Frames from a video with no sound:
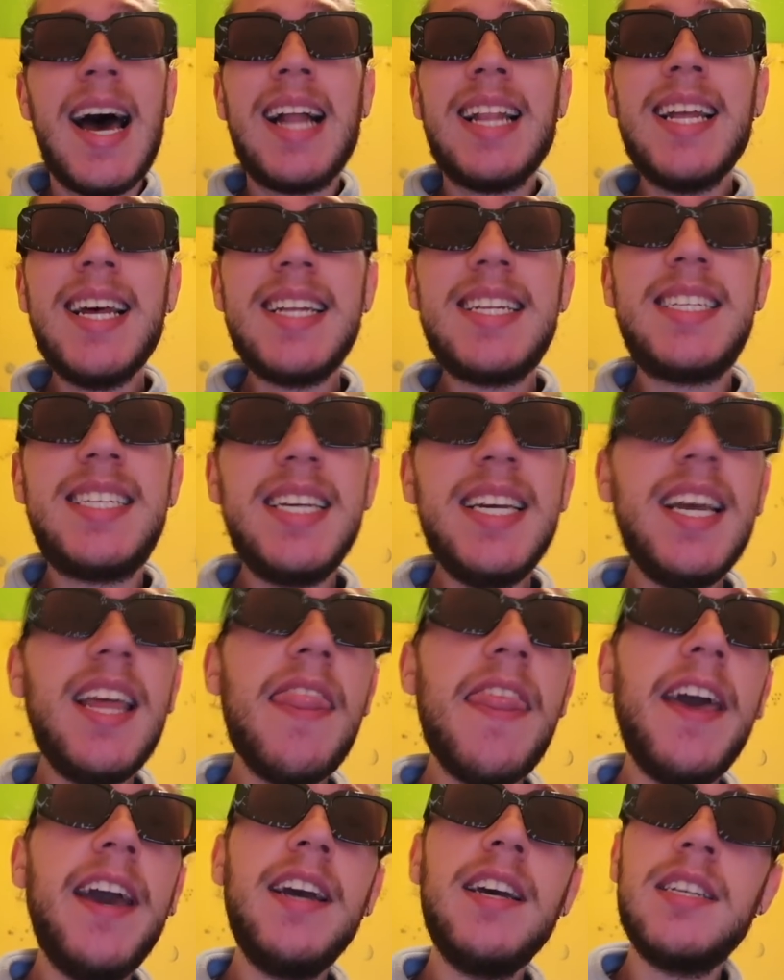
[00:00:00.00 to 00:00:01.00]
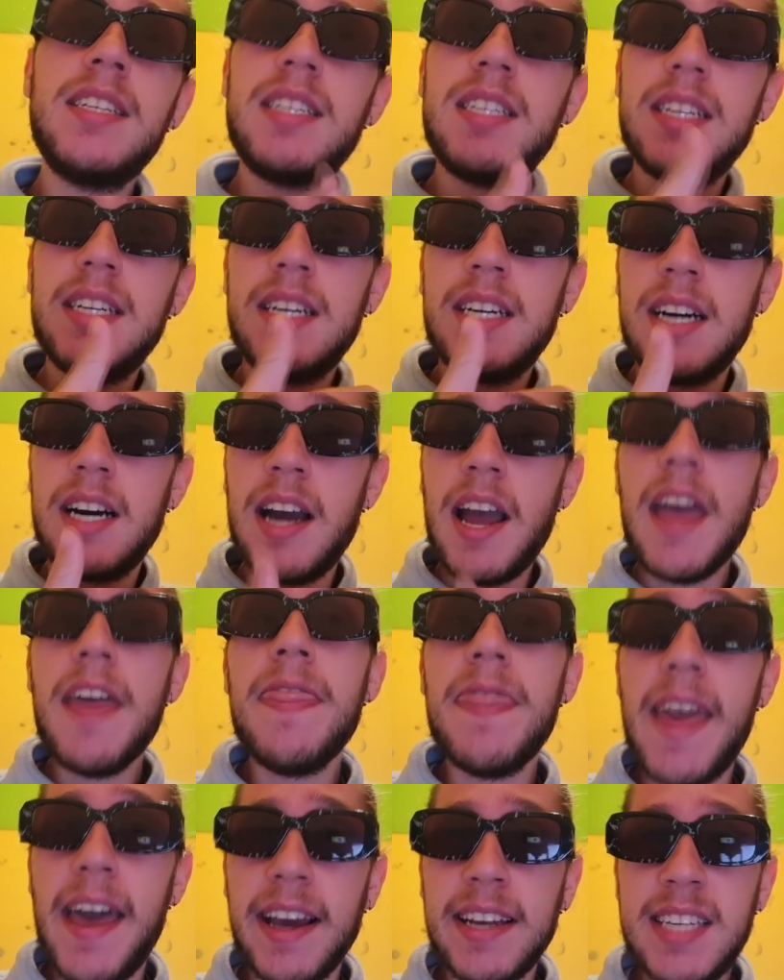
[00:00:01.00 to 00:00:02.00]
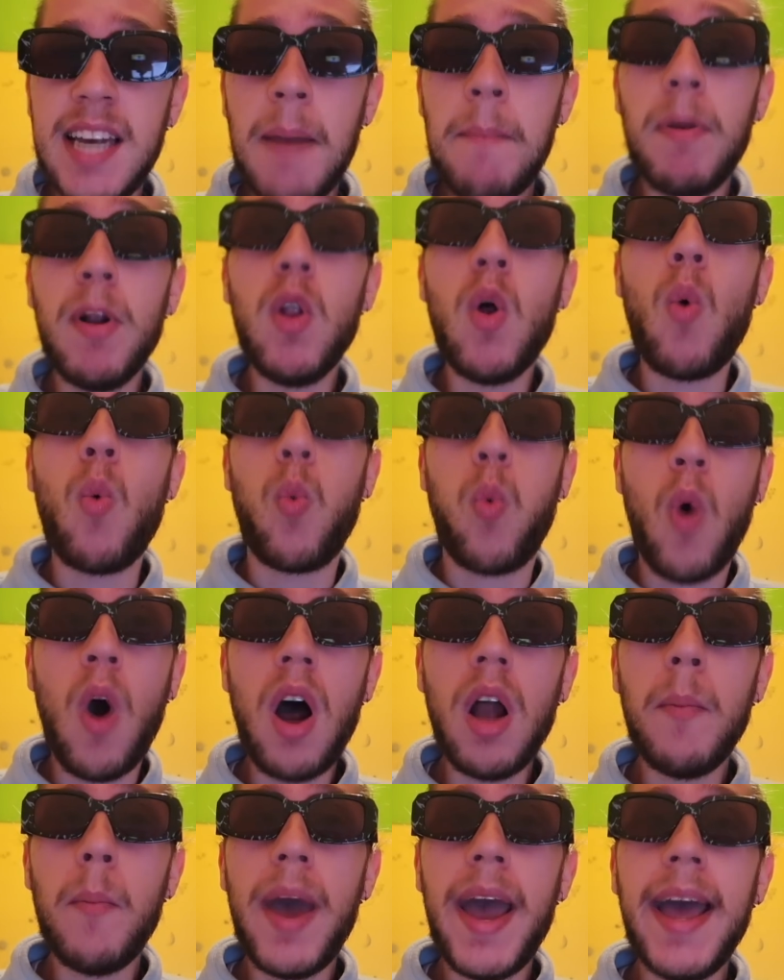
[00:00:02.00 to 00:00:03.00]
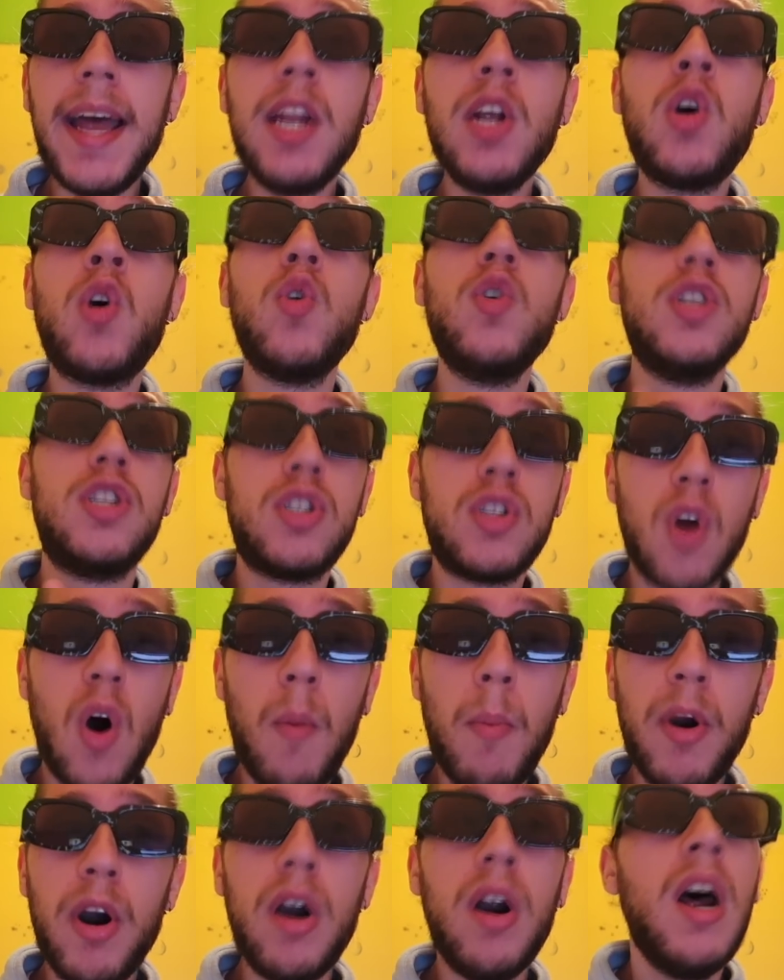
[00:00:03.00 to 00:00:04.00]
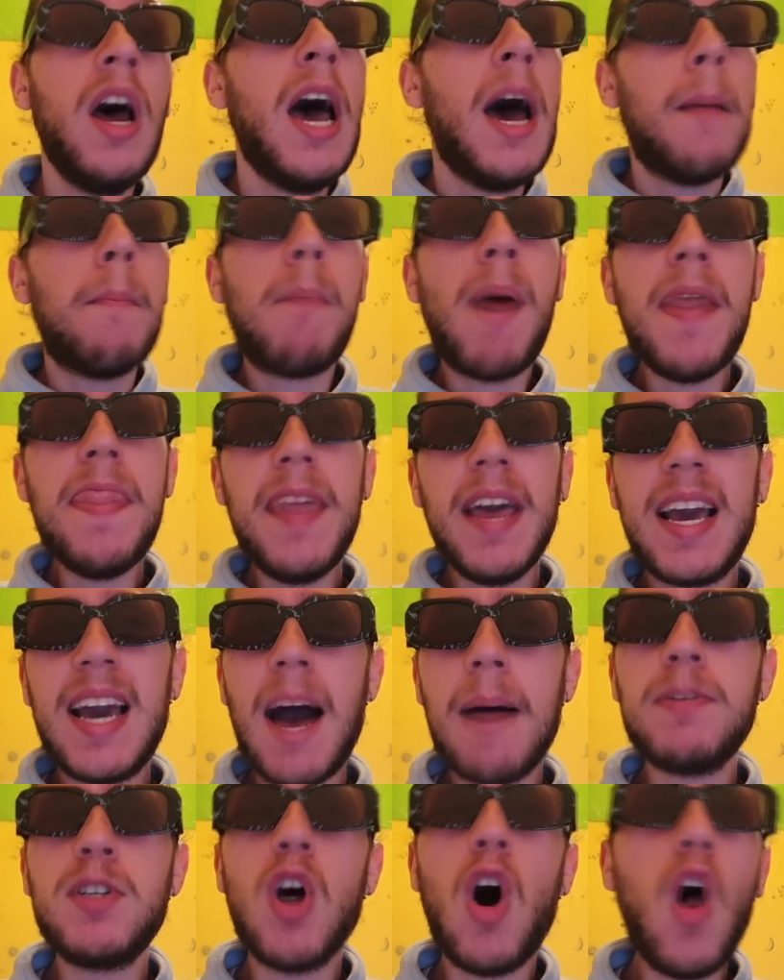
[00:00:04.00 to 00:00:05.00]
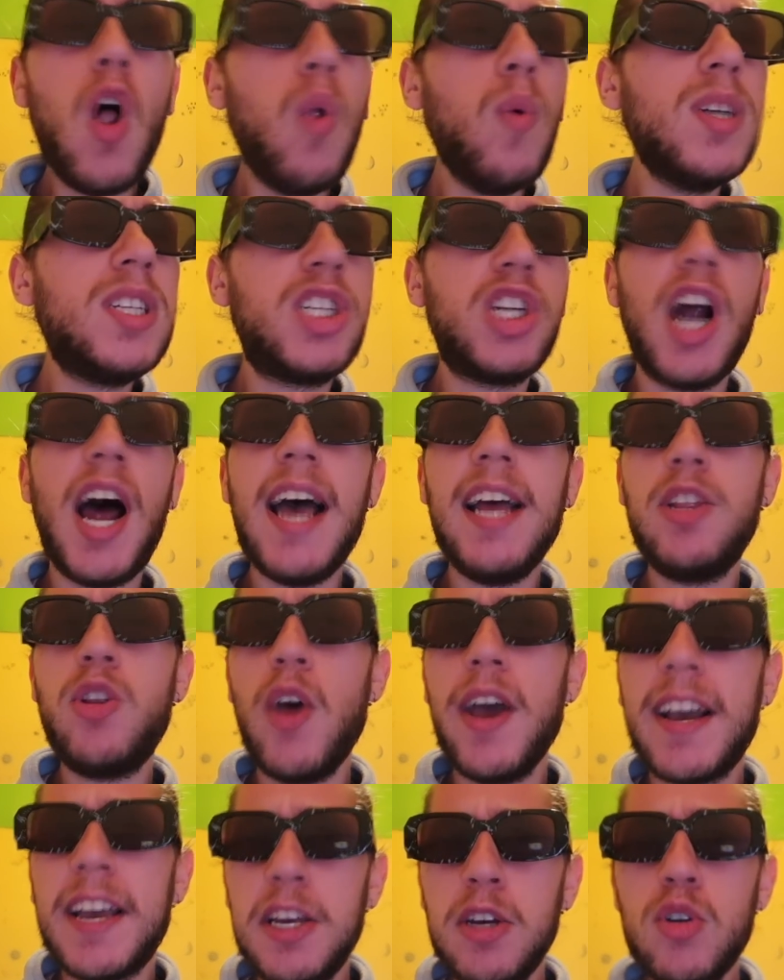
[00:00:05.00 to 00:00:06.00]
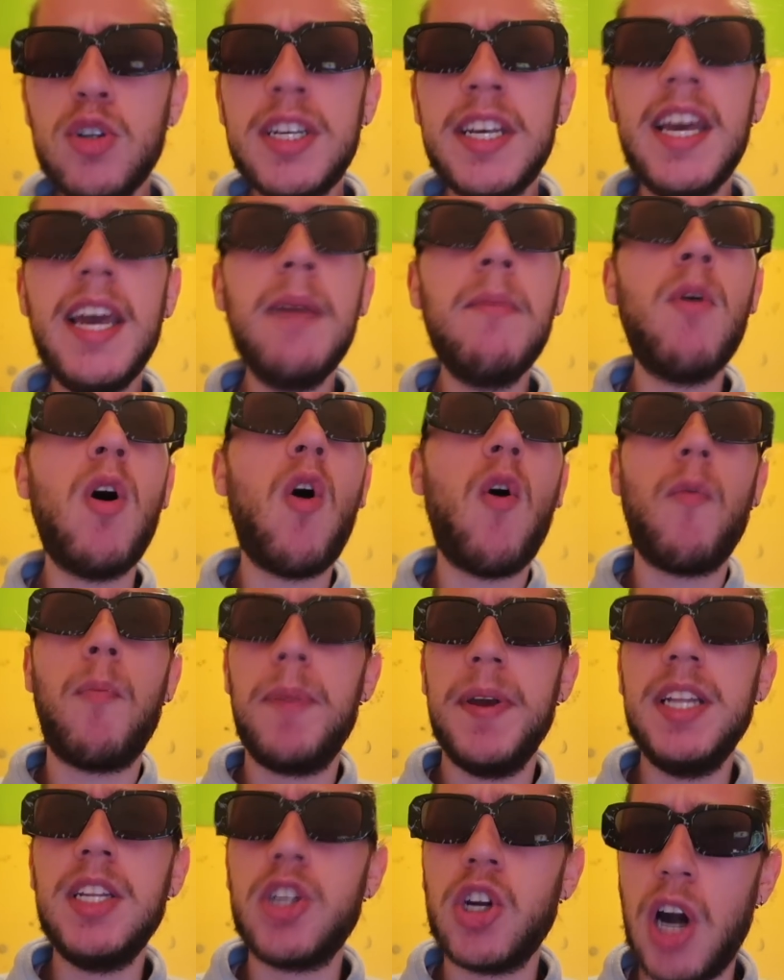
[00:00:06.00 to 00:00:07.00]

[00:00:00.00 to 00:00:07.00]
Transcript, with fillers: Let's see this uh, in the example of one man who is sober, but the cops always try to accuse him of being